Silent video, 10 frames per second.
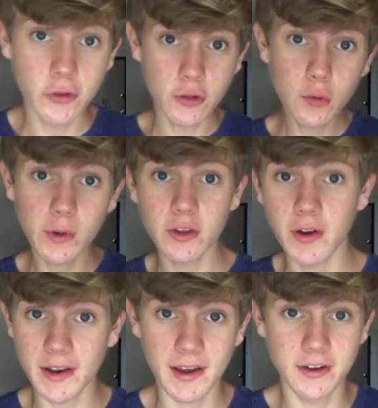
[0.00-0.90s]
You want to know
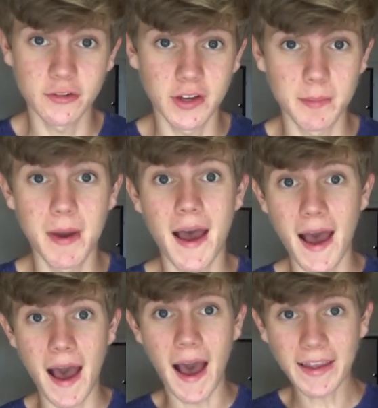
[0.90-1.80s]
how to hydro dip.
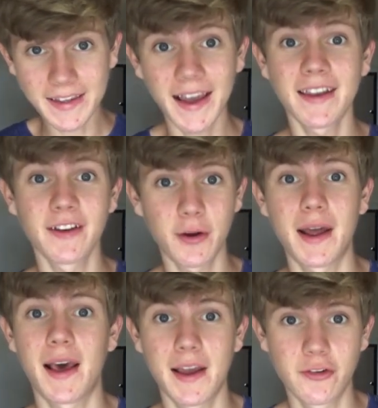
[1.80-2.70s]
I kind of know
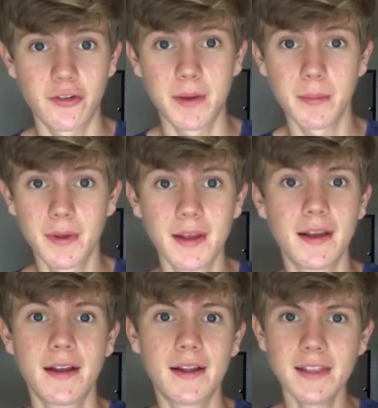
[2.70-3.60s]
how to hydro dip.
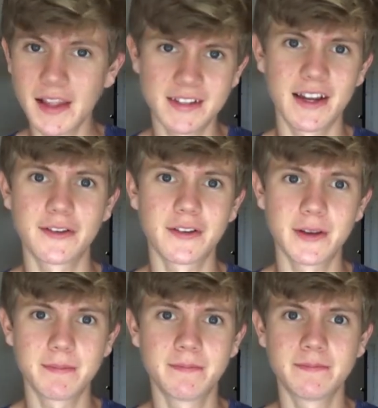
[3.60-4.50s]
Let's hydro dip.